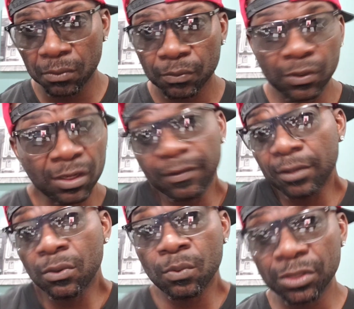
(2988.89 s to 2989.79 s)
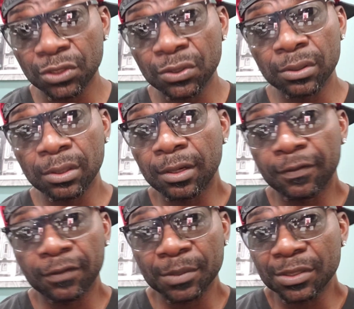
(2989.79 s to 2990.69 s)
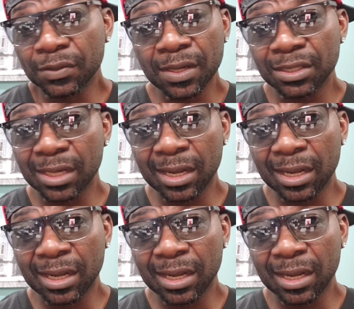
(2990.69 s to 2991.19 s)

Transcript: You never know what you're going to learn from a stranger.